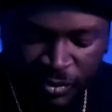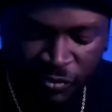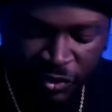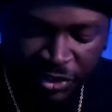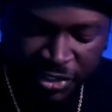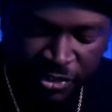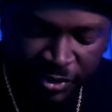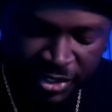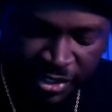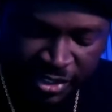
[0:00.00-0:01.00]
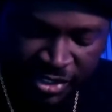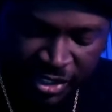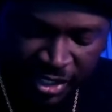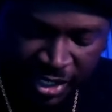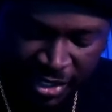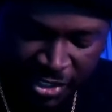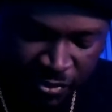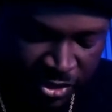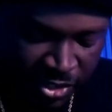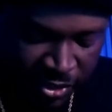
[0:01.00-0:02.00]
Really interested in seeing how this
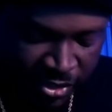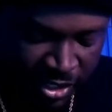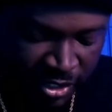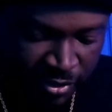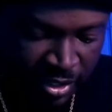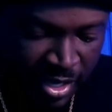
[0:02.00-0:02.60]
one turns out.